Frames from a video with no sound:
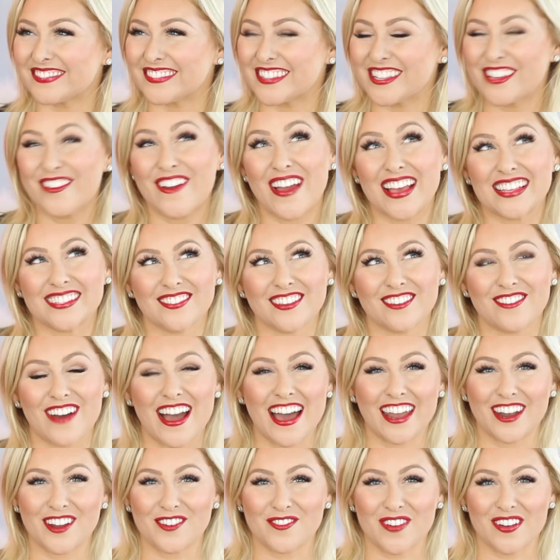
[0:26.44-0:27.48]
You asked me
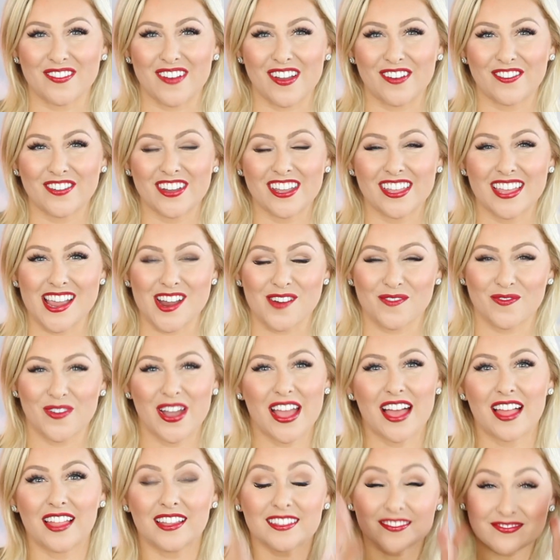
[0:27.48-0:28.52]
why I don't wear my real hair.
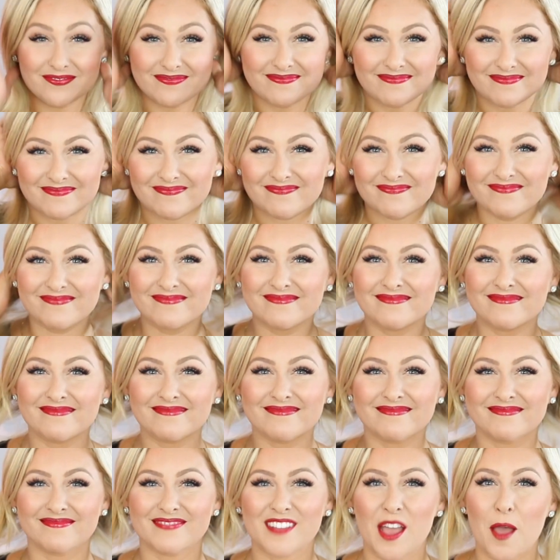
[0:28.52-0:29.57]
Well,
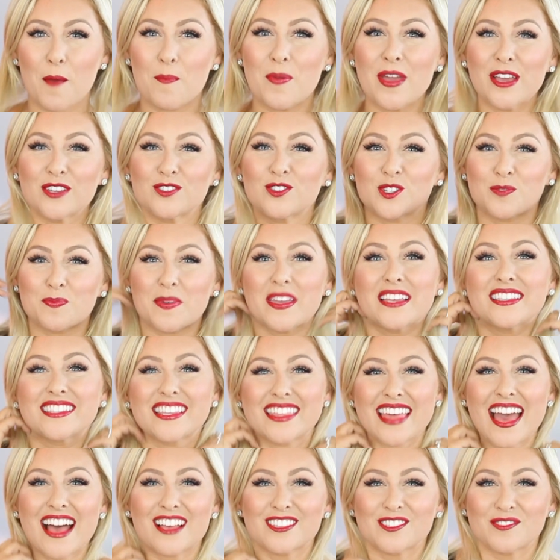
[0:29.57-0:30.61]
a picture speaks a
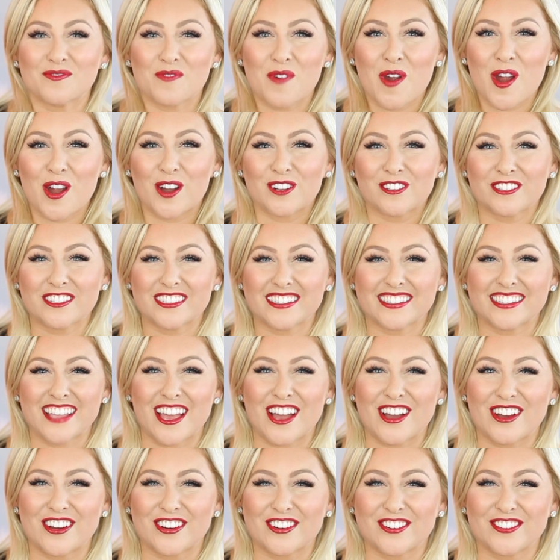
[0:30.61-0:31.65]
thousand words,
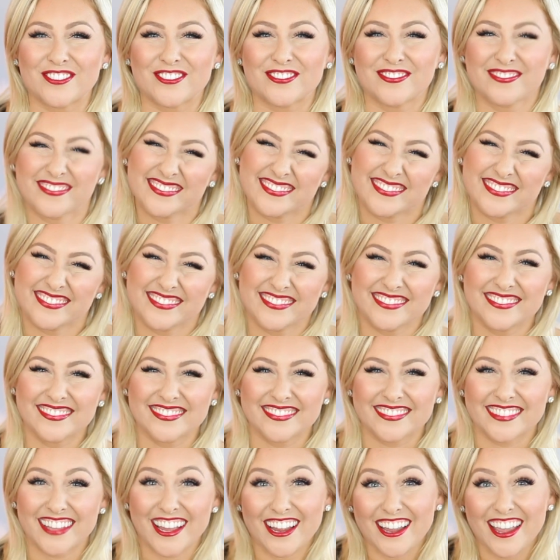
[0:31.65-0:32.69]
so
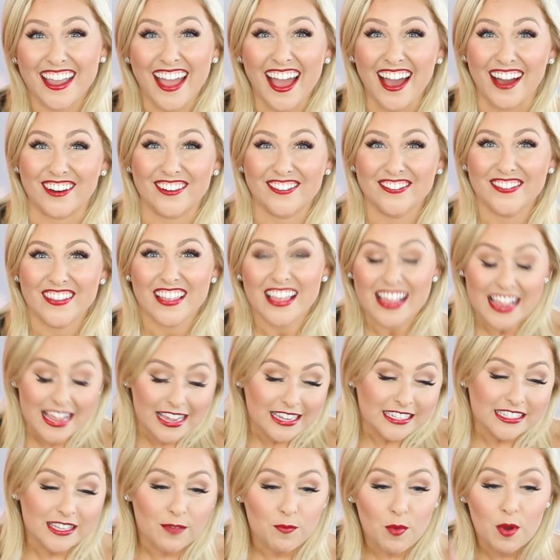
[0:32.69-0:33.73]
there you go.
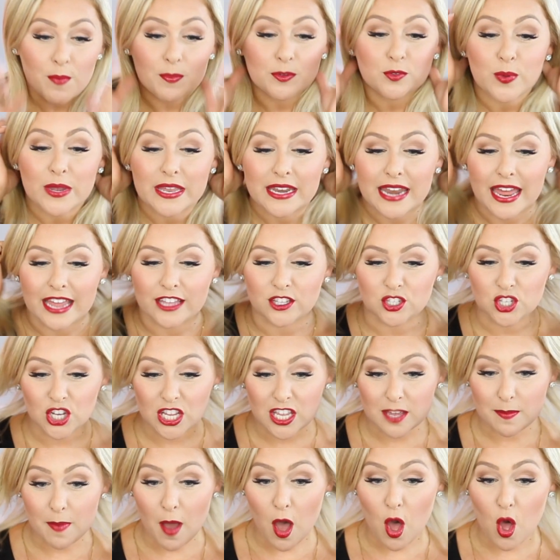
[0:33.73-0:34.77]
Somewhere between a
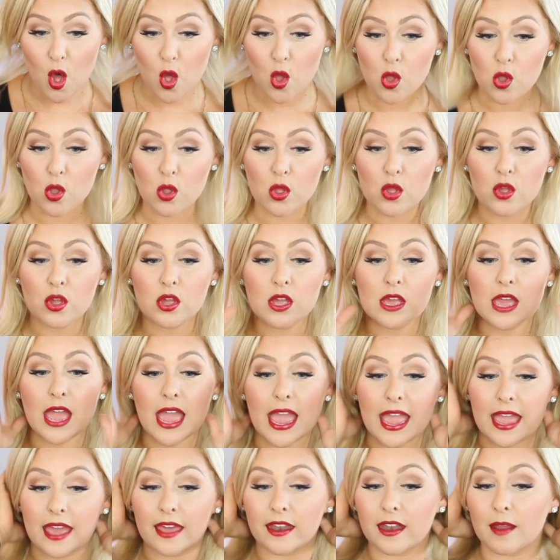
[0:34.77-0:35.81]
chili bowl
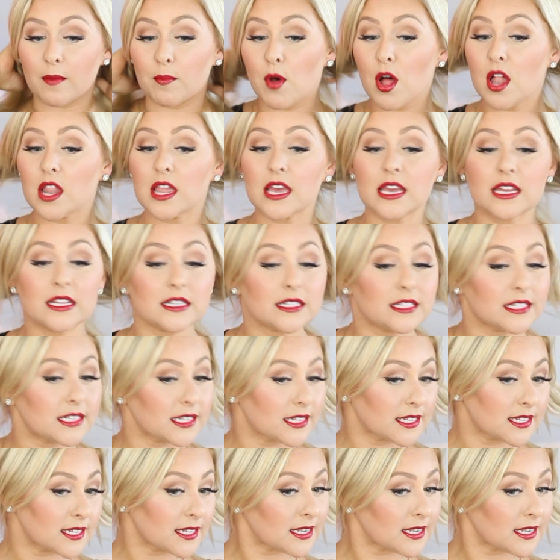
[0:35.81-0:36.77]
and a mullet,